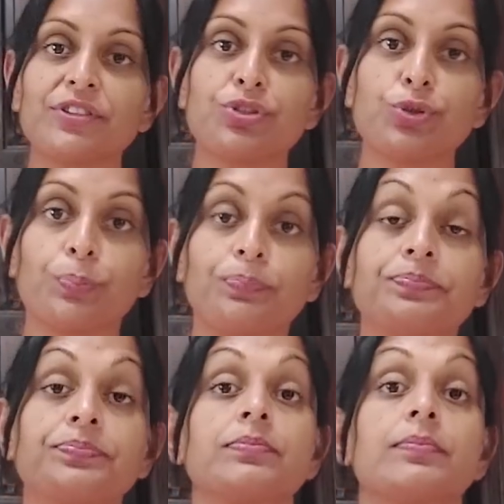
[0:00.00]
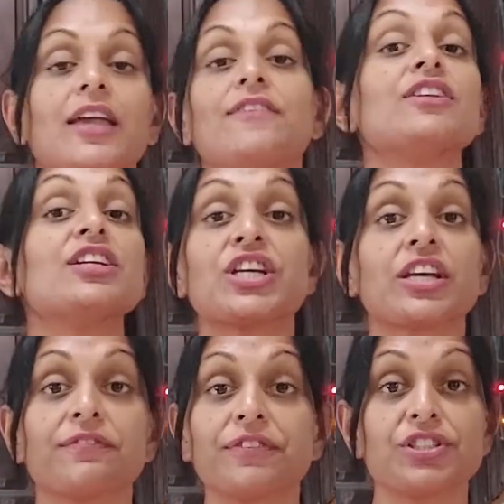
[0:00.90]
foot soup. Even the
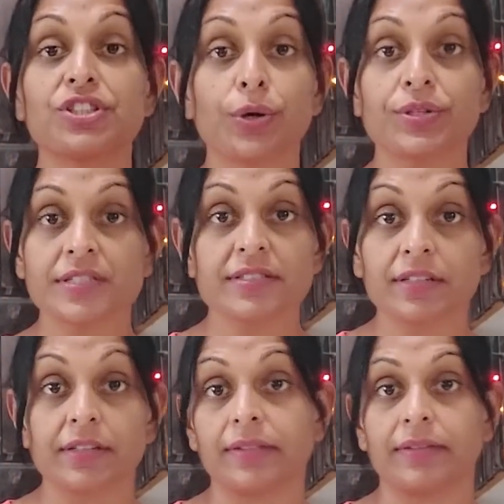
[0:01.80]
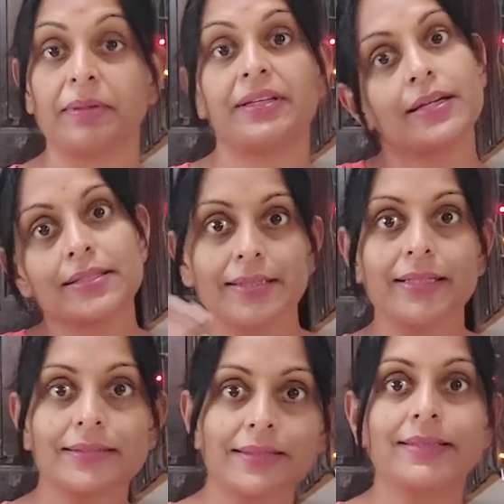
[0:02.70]
chicken foot sauce is good because
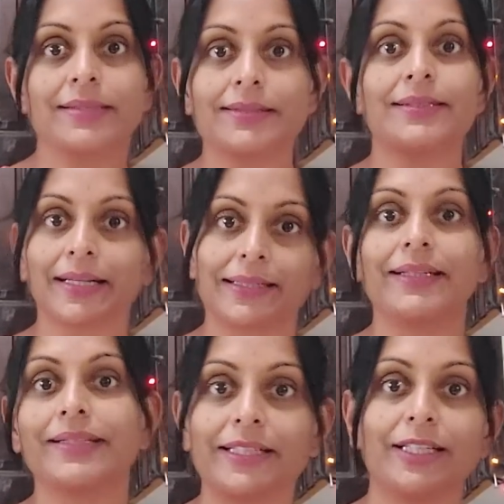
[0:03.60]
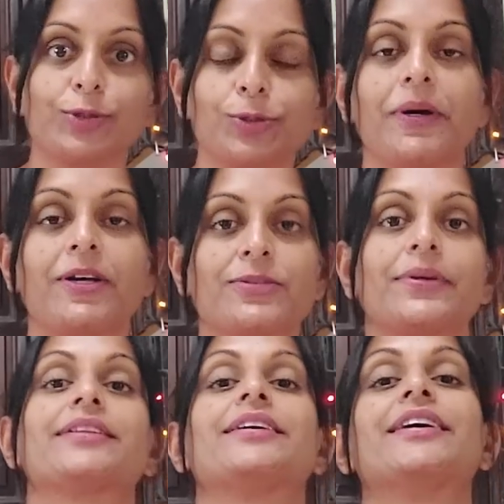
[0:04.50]
it's technically a soup as
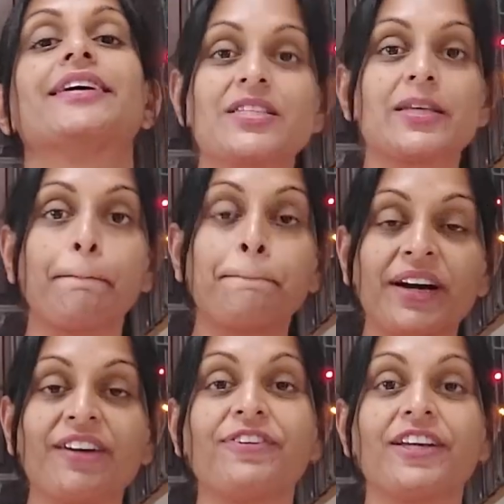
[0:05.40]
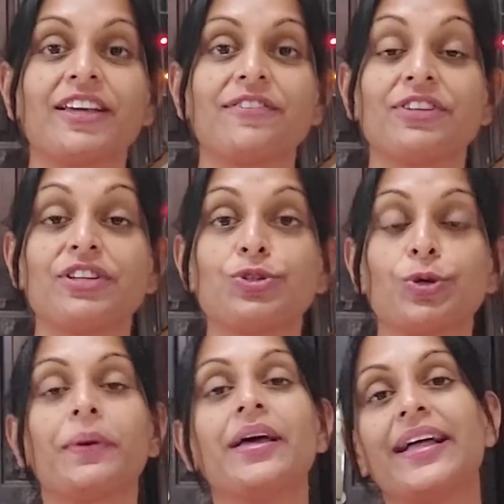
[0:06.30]
well. It's a perfect day for the
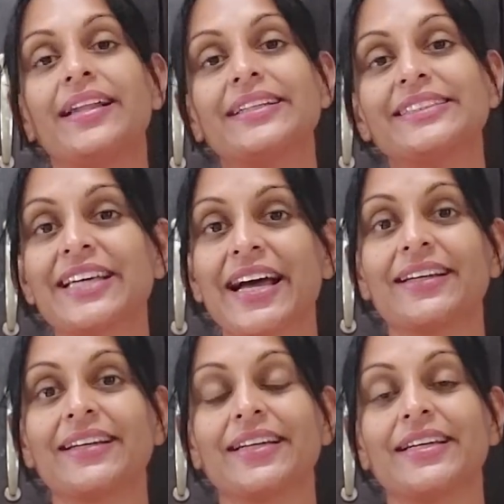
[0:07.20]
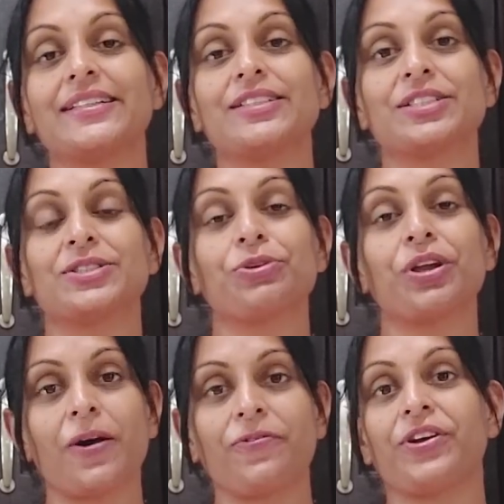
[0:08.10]
soup. Lasana is
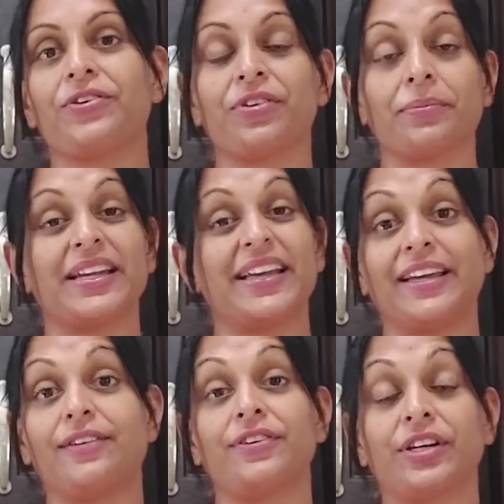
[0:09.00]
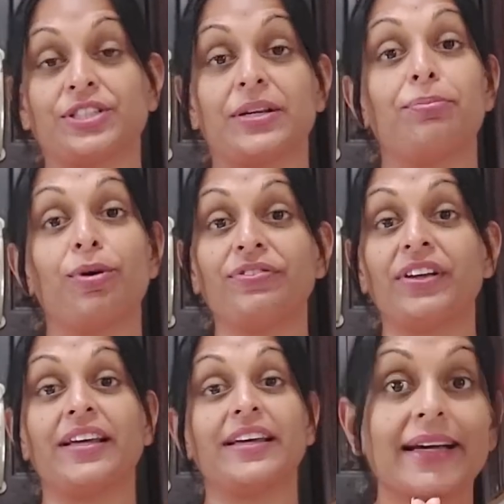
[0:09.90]
recovering from an ear infection, poor
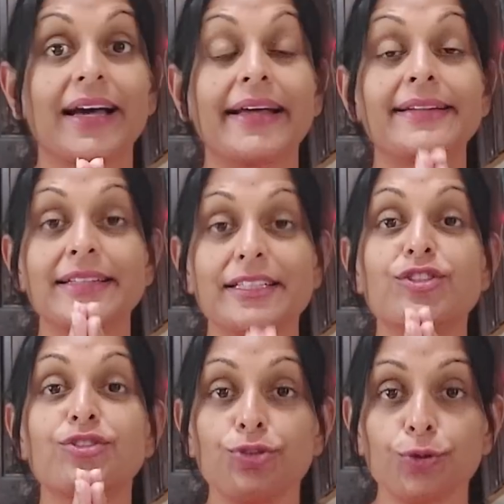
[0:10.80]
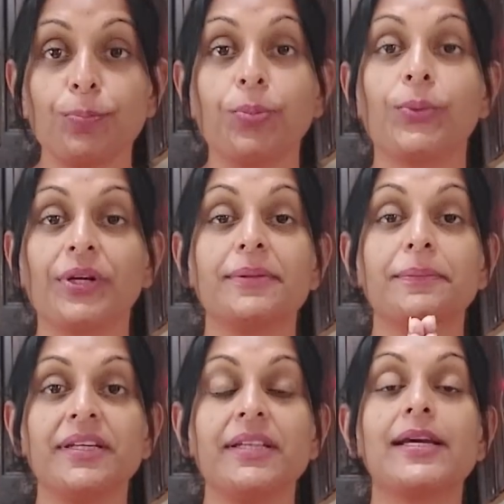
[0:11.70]
fella. And this soup
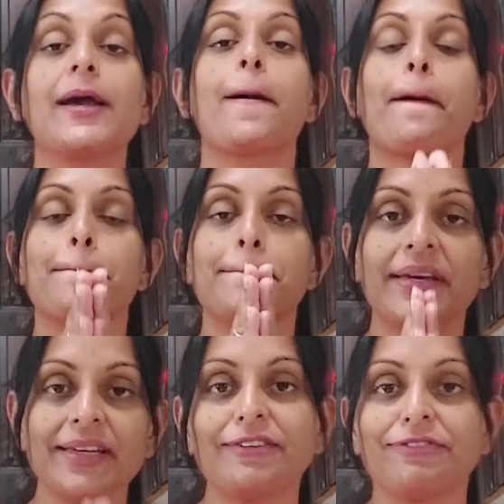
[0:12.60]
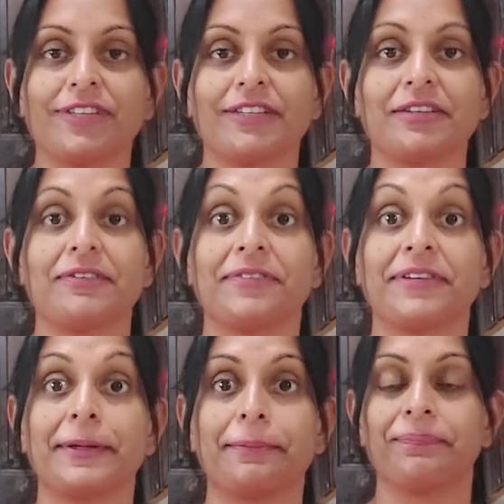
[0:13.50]
will be perfect
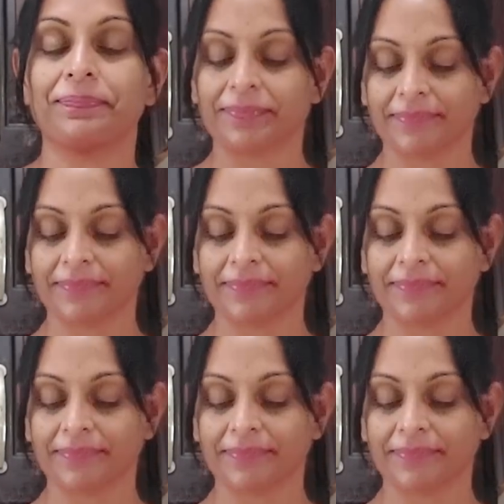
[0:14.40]
for him.